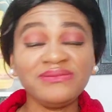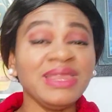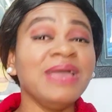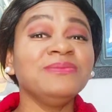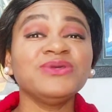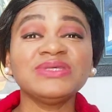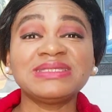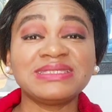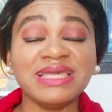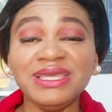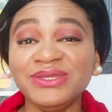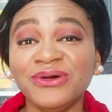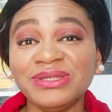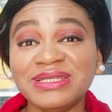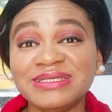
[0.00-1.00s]
I'm just
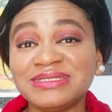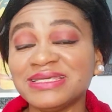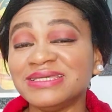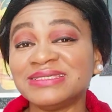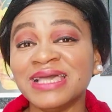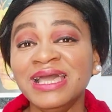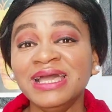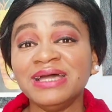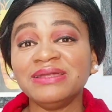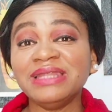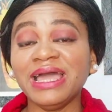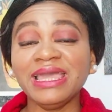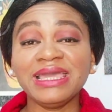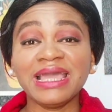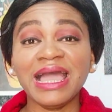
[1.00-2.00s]
saying all these things.
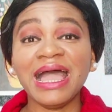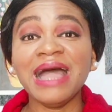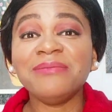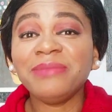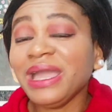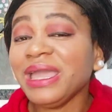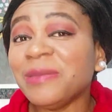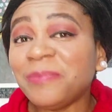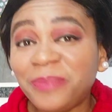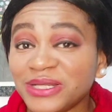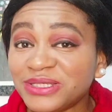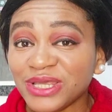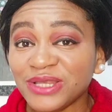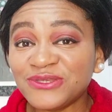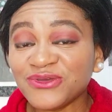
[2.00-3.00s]
Like, am I a
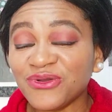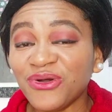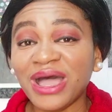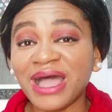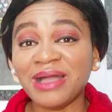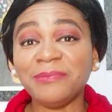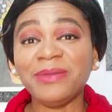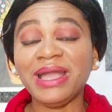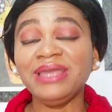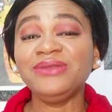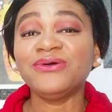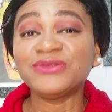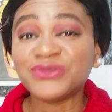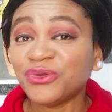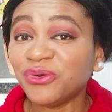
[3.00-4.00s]
potato? Am I
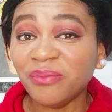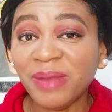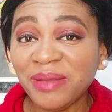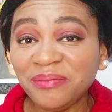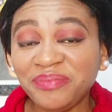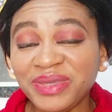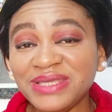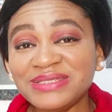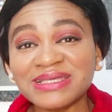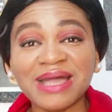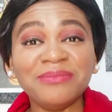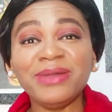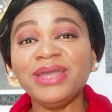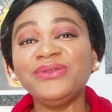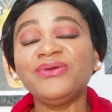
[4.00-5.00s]
not human beings?
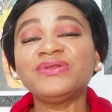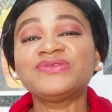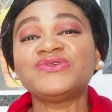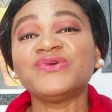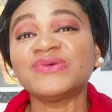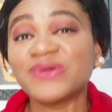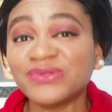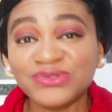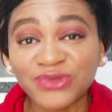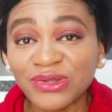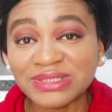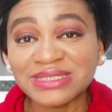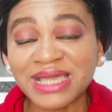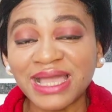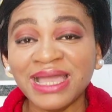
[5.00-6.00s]
Am I not your
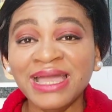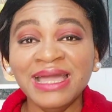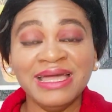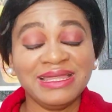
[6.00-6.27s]
daughter?